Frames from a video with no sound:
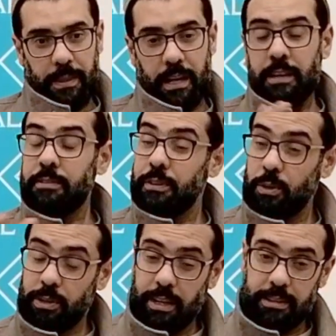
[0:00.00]
And if you
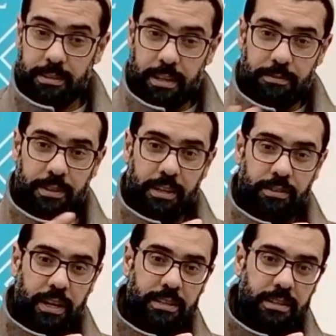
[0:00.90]
look at even the
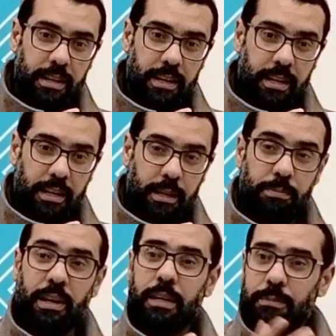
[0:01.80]
great
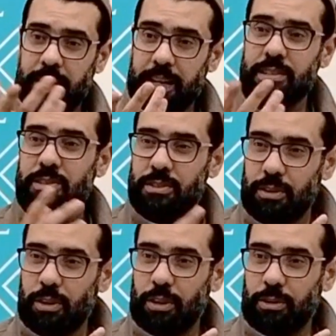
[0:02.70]
Ibrahim
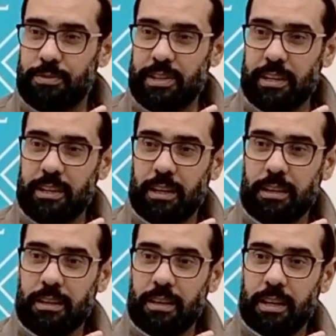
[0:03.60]
Nias of Senegal,
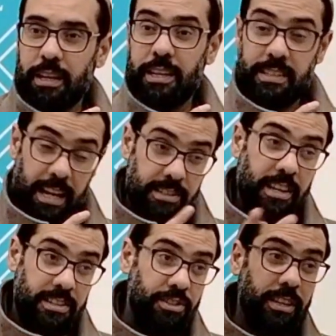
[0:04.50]
his
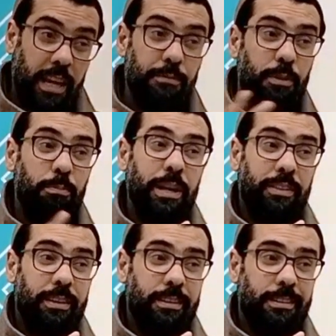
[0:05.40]
ancestry came from Bayda,
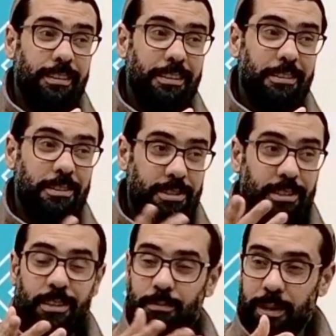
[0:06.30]
the
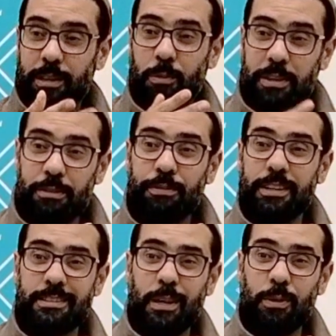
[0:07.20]
city of Bayda where the
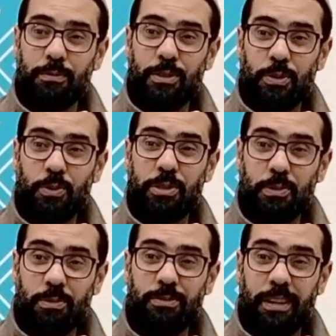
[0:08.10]
first Zawiya of the Senussis
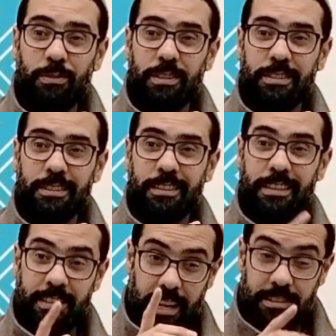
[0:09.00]
was founded.
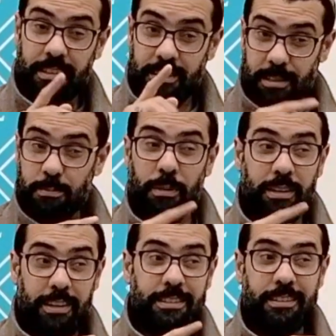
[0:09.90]
His ancestors
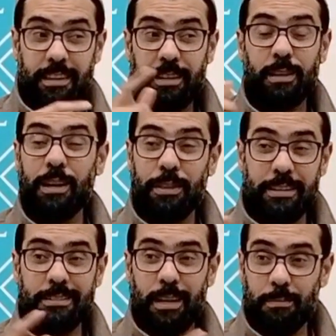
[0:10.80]
migrated there around
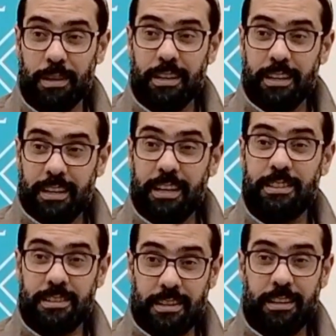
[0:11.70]
that time
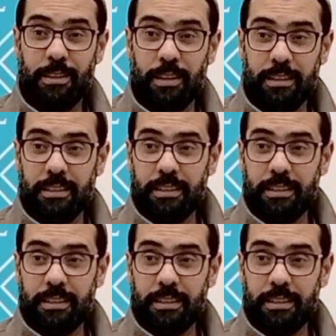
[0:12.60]
into Senegal.